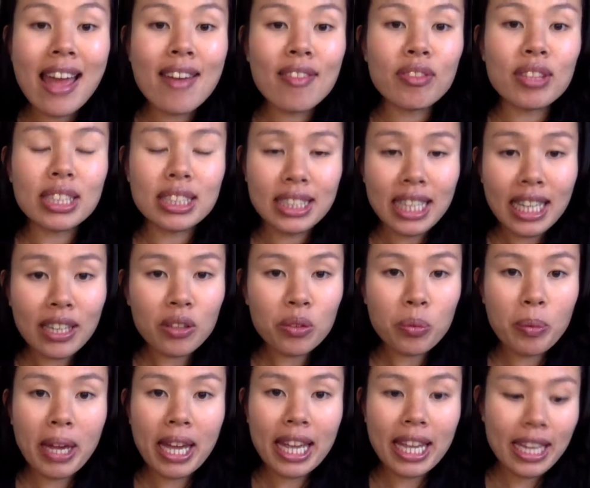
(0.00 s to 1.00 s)
The second
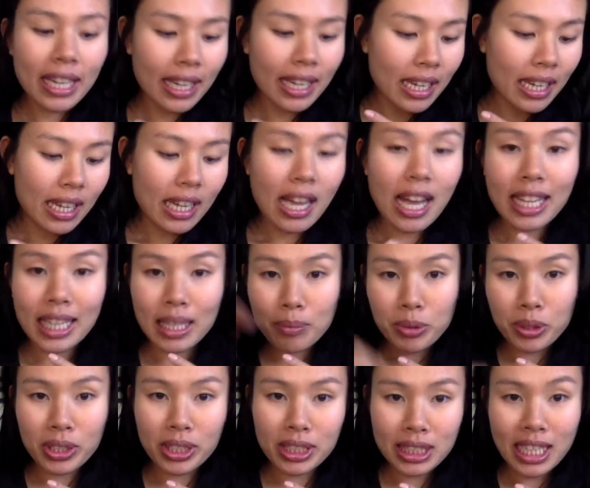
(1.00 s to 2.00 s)
way, I keep
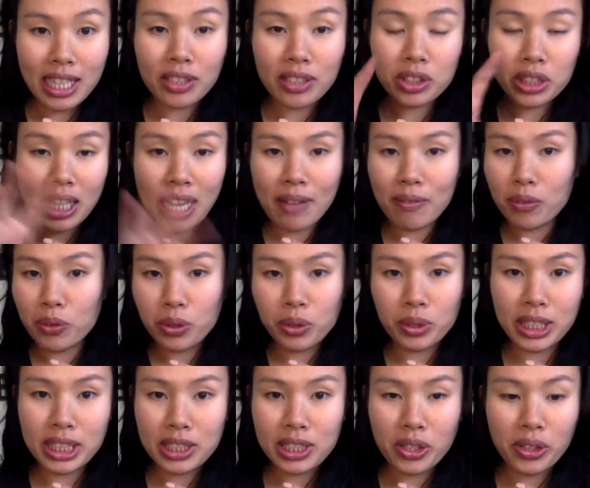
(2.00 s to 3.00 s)
looking down because I have all
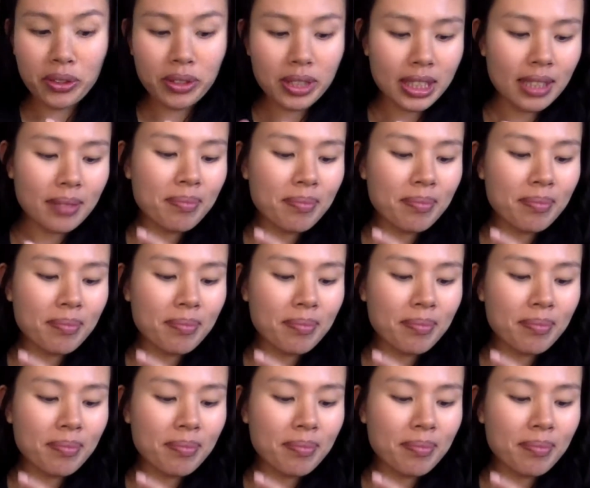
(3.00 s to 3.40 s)
these notes.